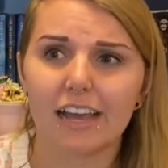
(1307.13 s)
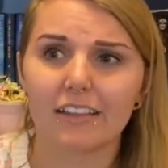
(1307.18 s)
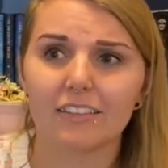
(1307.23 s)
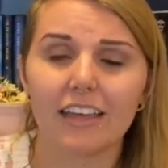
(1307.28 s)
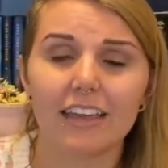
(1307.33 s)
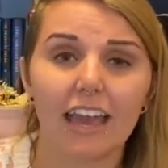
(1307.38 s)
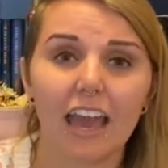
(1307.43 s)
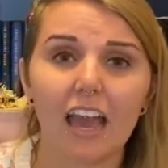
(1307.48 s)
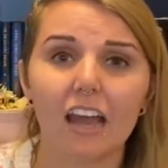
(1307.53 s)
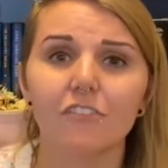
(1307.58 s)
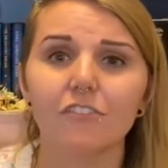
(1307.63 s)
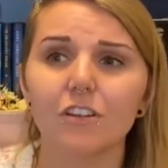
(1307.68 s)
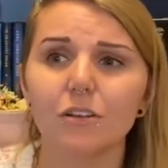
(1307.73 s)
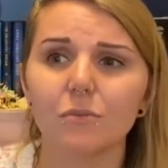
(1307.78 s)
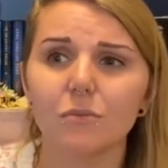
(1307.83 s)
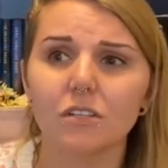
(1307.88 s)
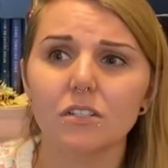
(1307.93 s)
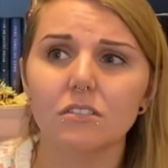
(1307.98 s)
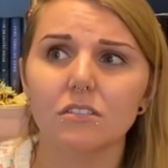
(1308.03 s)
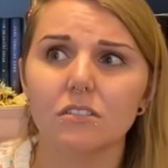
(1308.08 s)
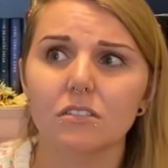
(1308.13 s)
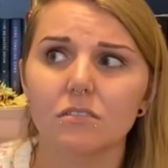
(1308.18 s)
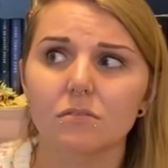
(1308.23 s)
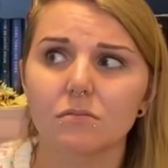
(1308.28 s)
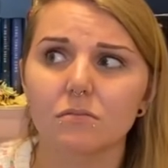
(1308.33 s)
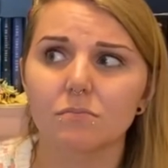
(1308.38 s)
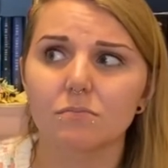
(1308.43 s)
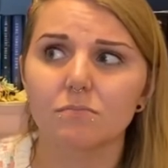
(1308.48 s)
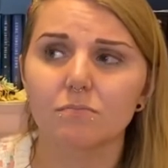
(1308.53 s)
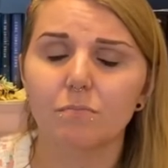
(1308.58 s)
Like, everyone's
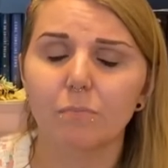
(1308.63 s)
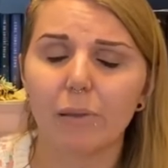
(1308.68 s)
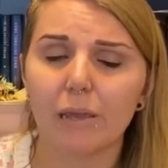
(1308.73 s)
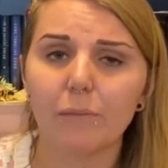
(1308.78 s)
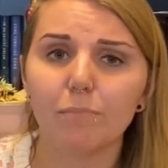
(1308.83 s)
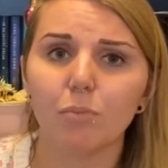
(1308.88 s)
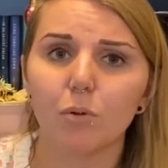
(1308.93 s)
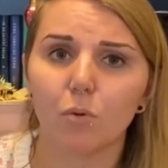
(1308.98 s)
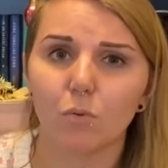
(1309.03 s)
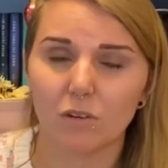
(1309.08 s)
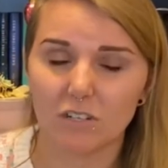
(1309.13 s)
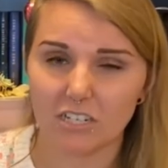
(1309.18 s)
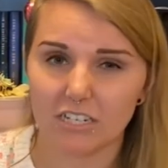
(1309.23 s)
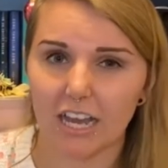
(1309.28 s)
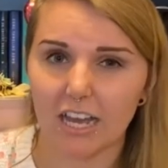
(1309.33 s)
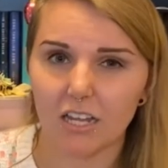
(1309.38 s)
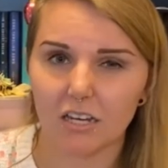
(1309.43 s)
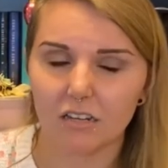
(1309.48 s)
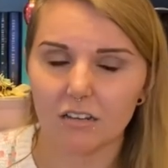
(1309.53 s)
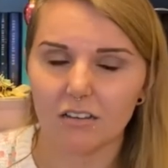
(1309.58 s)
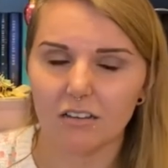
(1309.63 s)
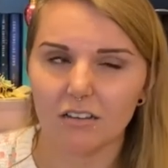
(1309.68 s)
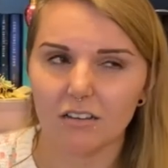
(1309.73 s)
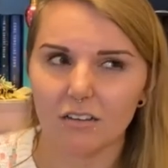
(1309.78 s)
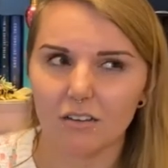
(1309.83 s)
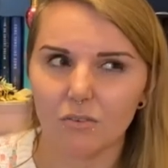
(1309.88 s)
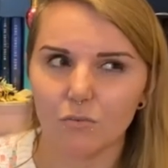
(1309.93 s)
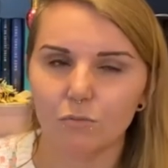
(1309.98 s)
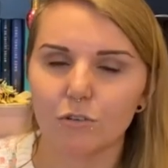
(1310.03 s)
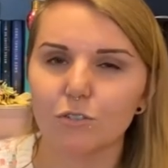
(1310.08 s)
people were dead,
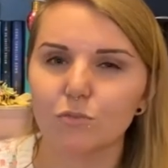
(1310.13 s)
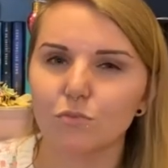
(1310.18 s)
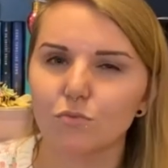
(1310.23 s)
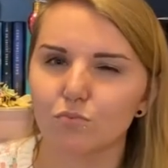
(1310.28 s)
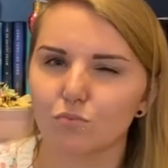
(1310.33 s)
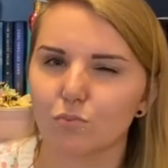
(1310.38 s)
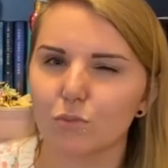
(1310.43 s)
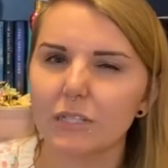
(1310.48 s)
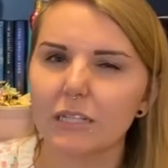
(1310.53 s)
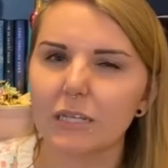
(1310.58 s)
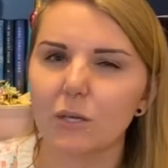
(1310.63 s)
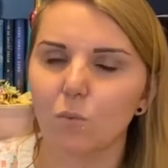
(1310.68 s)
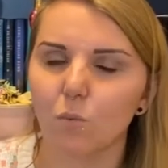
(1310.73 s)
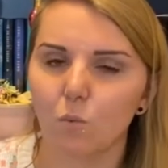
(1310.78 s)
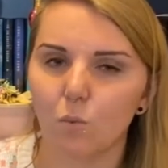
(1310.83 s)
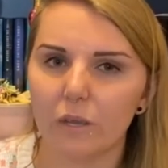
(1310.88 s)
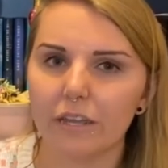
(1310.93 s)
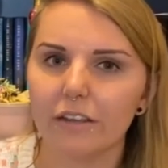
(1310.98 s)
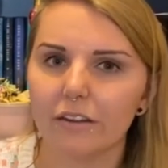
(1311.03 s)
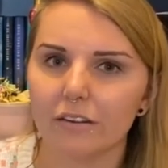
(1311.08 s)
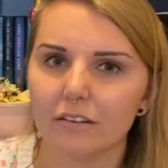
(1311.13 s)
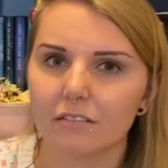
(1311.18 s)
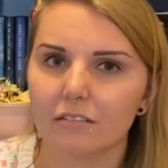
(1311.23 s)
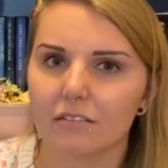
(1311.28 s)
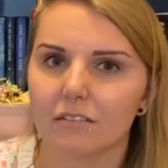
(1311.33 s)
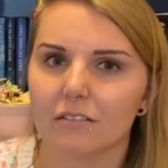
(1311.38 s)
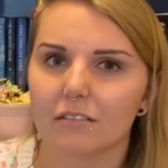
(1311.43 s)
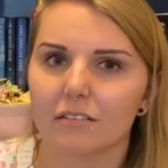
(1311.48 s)
which was really weird,